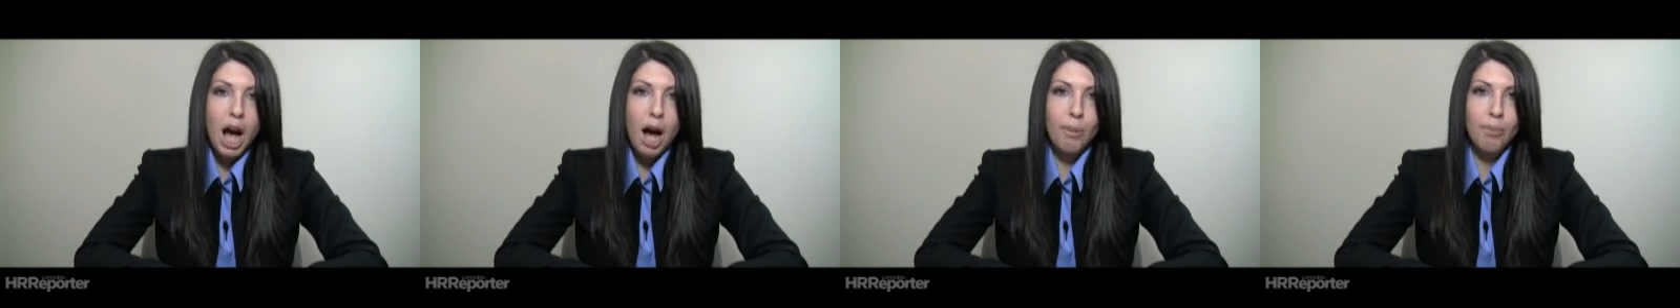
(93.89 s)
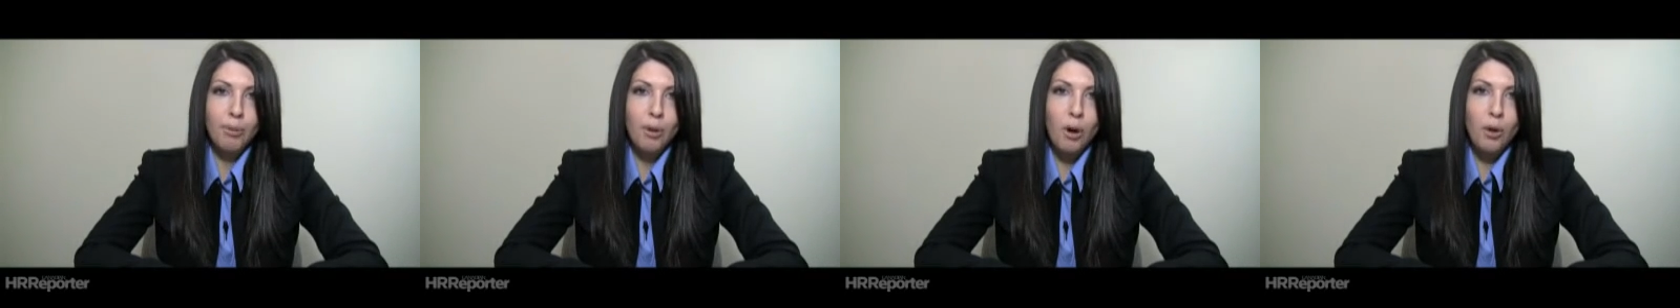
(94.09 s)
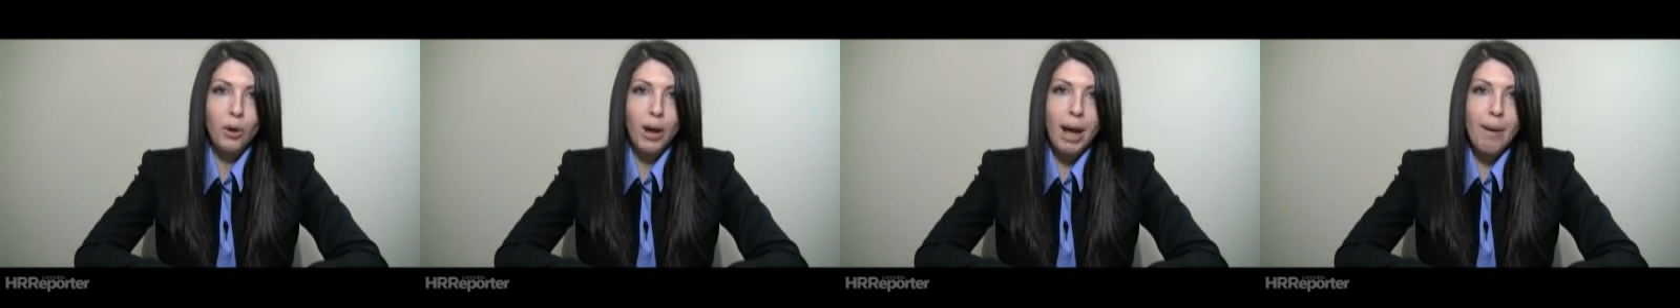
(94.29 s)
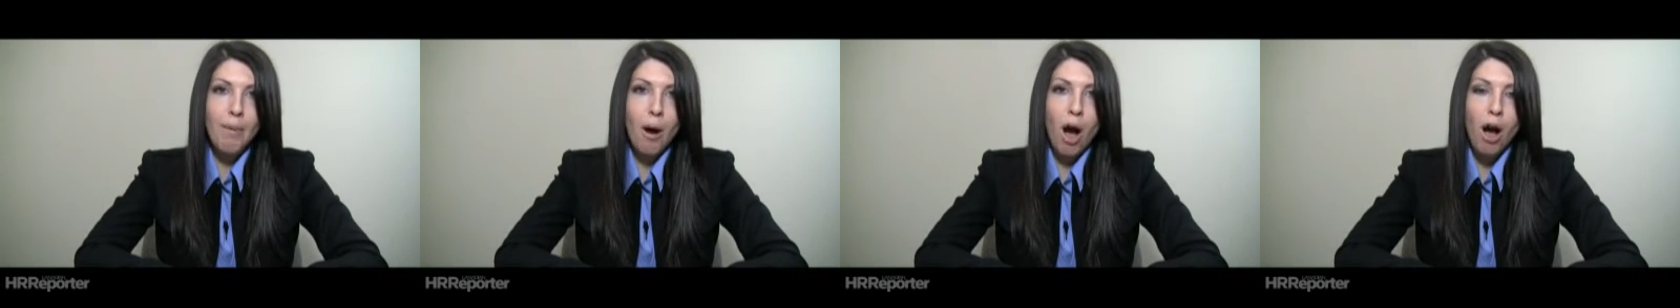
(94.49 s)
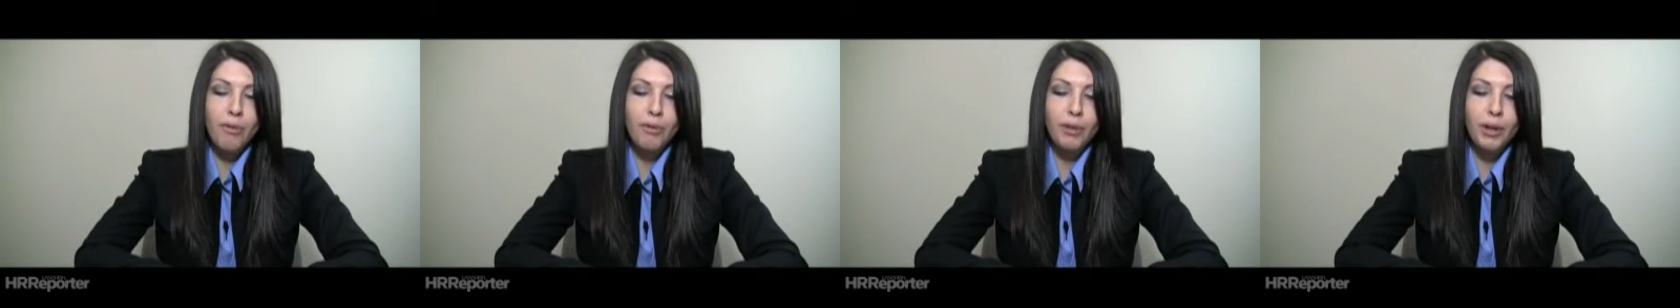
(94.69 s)
a program
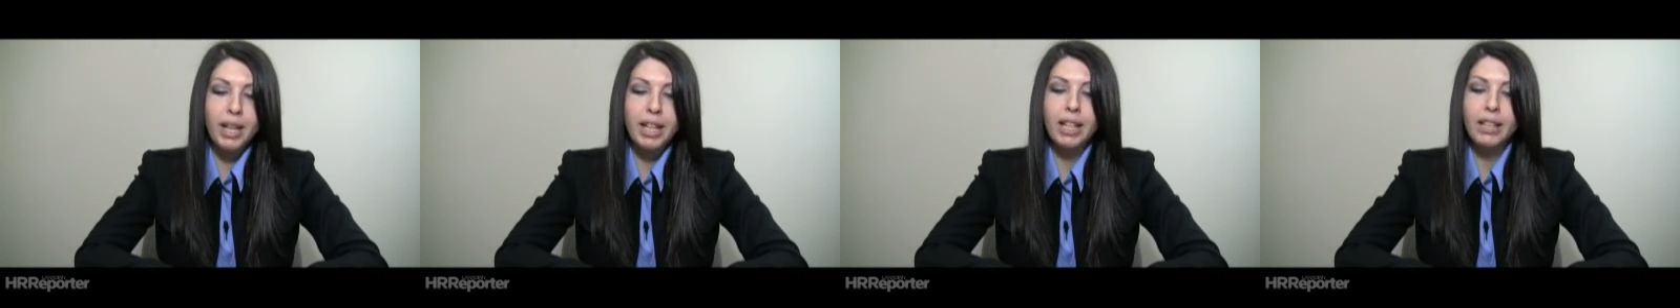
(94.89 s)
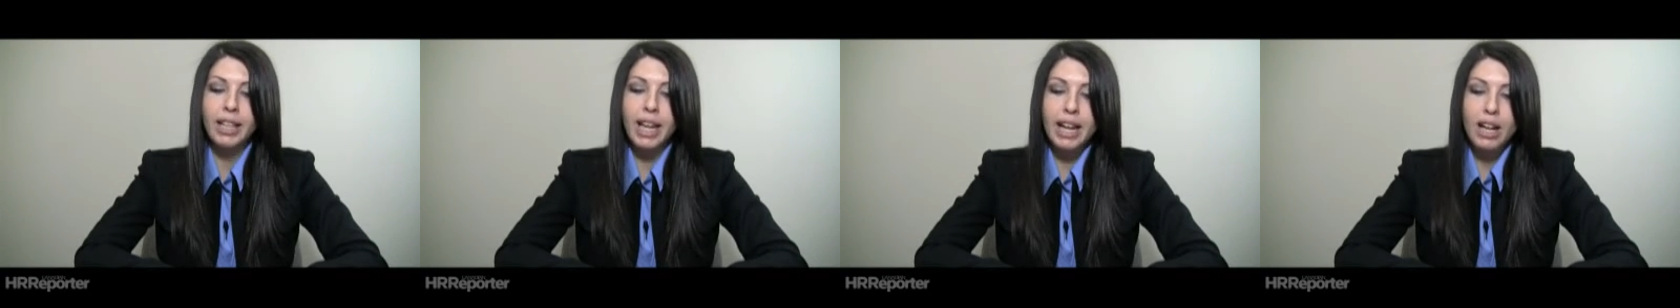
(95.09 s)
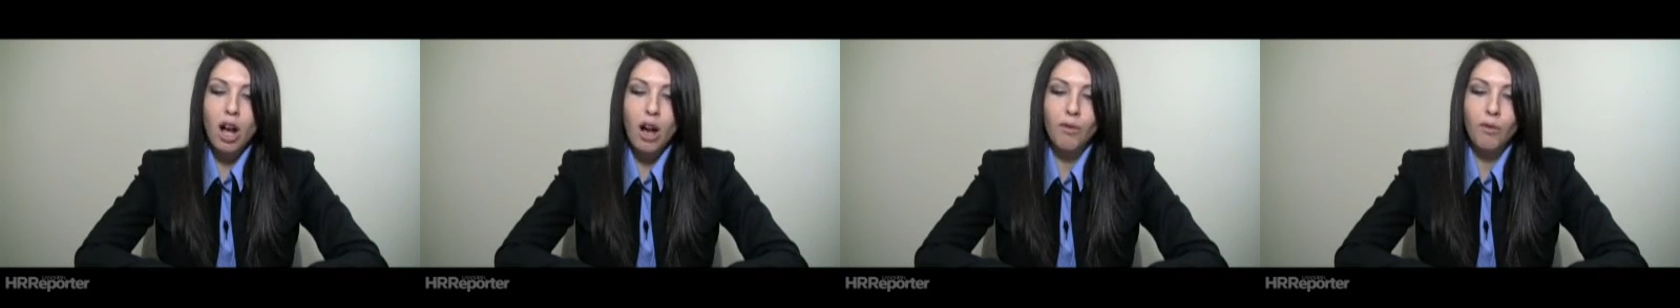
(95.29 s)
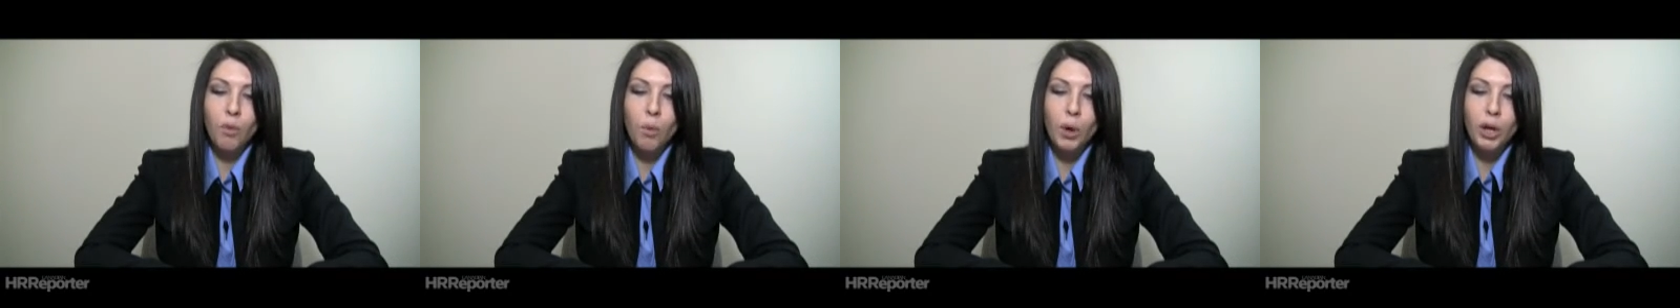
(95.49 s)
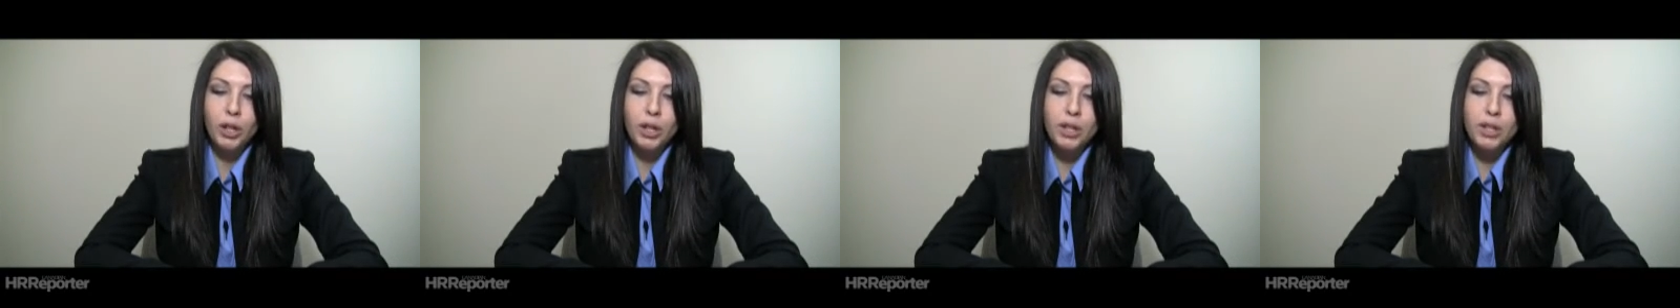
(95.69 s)
offering laid-off
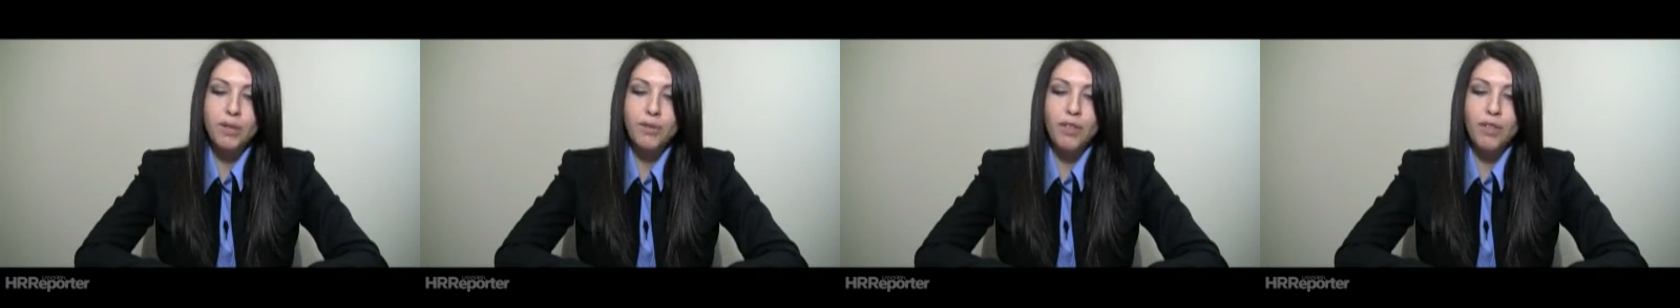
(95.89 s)
workers